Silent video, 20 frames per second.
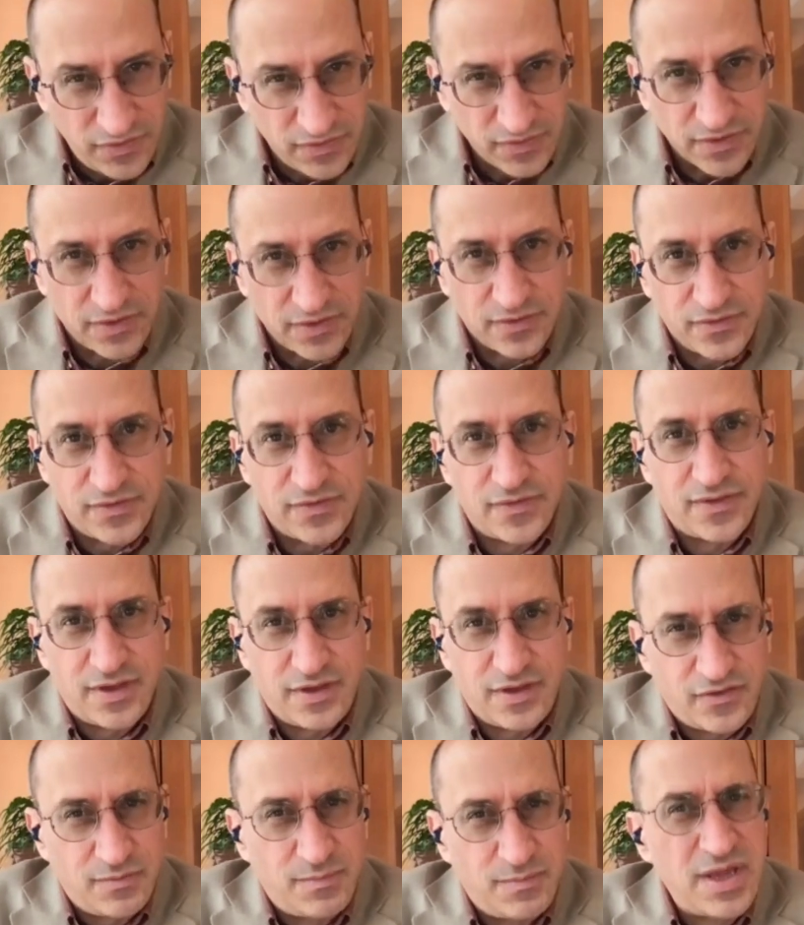voices,
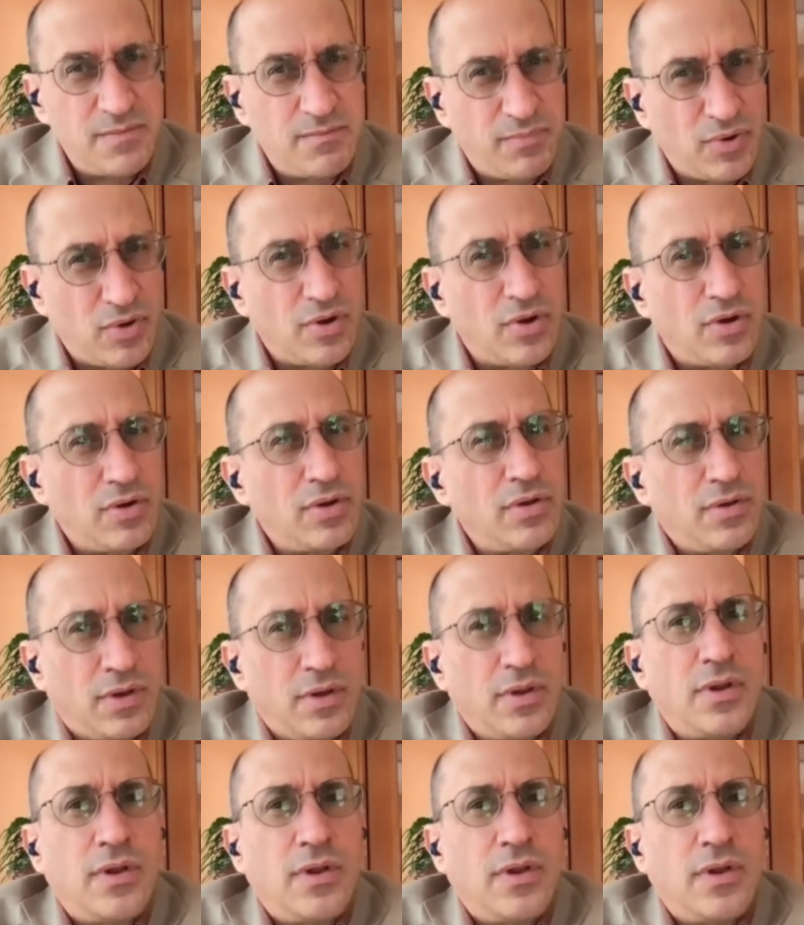these people,